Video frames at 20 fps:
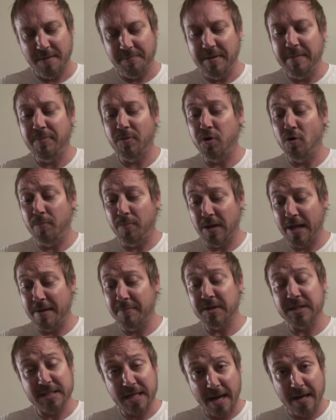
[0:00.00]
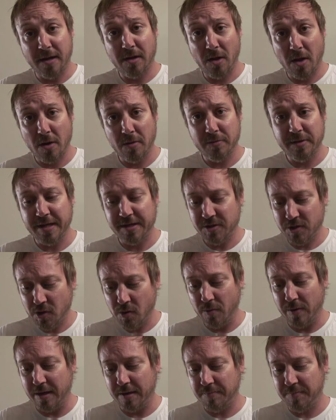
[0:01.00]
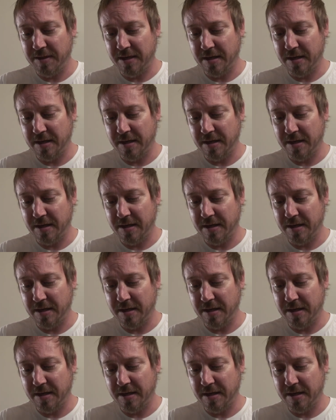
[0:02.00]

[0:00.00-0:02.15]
People who blame a cyclone, they do it